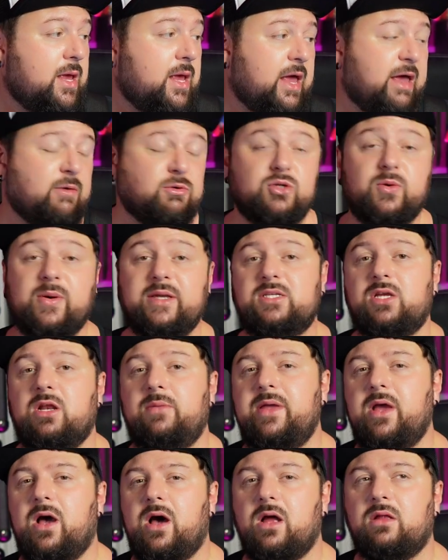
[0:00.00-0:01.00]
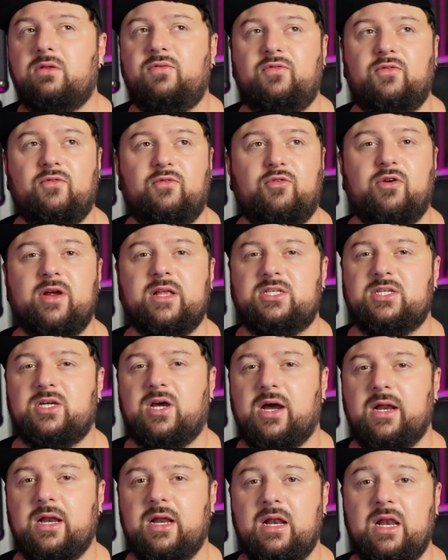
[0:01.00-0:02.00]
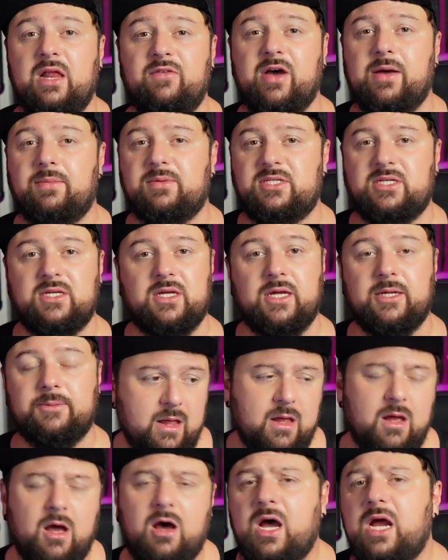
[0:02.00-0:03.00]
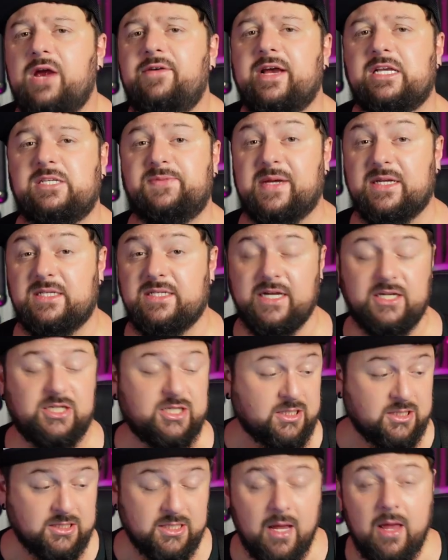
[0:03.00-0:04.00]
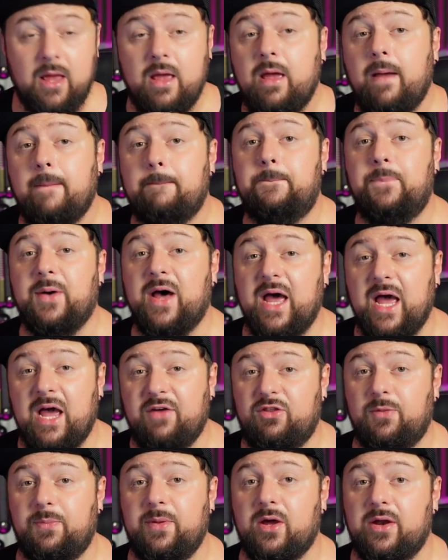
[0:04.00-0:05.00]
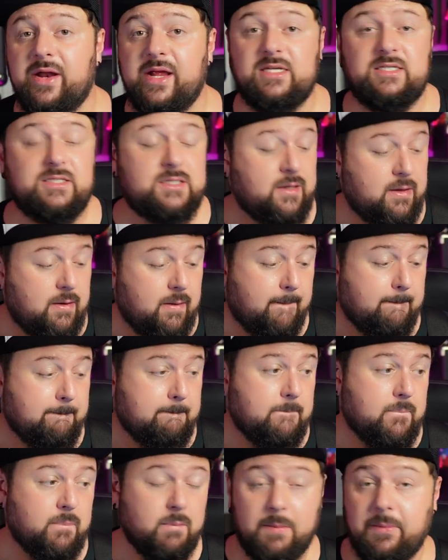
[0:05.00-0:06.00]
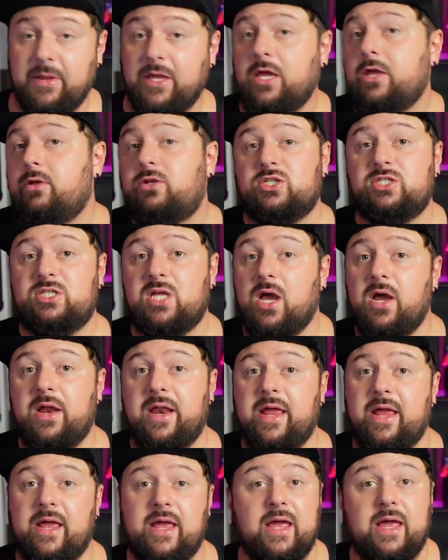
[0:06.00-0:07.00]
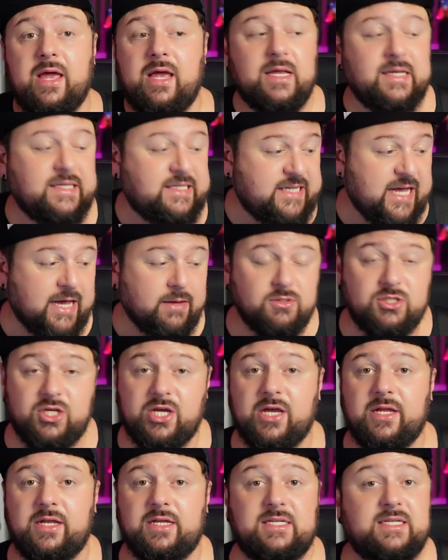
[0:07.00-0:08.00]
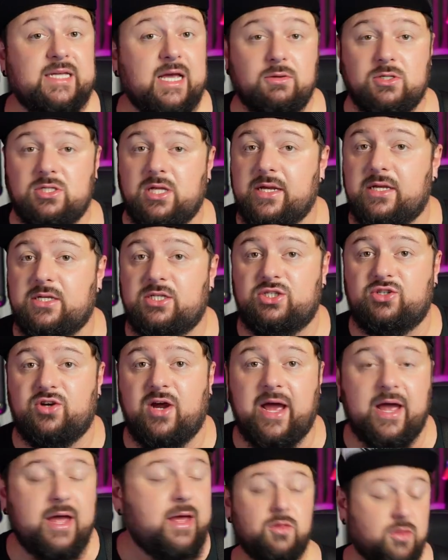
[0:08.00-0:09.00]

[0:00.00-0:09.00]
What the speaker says: It was always going to be hard for it to kind of live up to higher expectations. But I have to be honest, I mean, you just heard it. It sounds good. It sounds like a Strat.